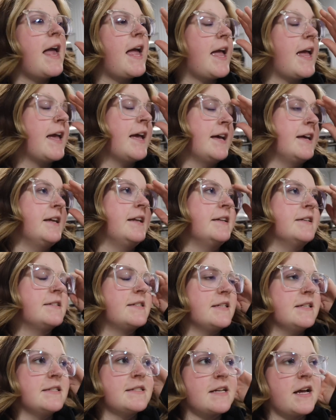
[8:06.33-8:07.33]
And
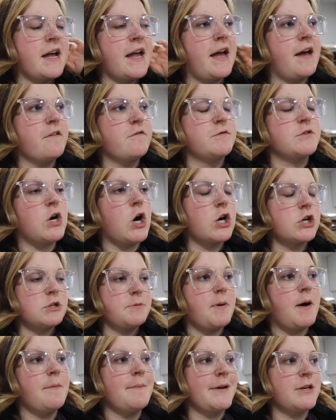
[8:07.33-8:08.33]
since I have talked
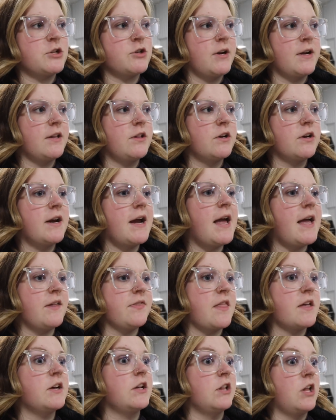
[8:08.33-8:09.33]
about my trailer
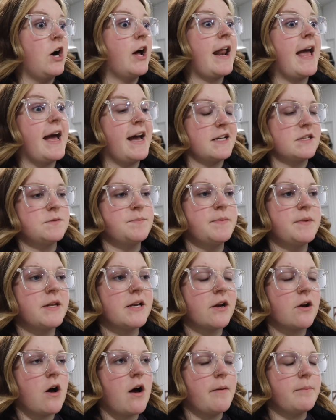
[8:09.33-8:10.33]
and a lot has
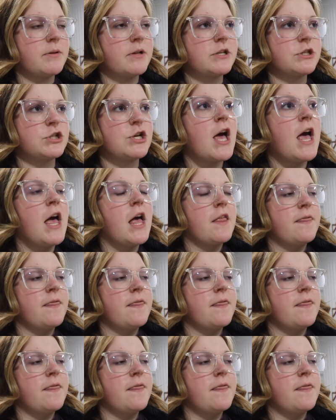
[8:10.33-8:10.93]
been accomplished,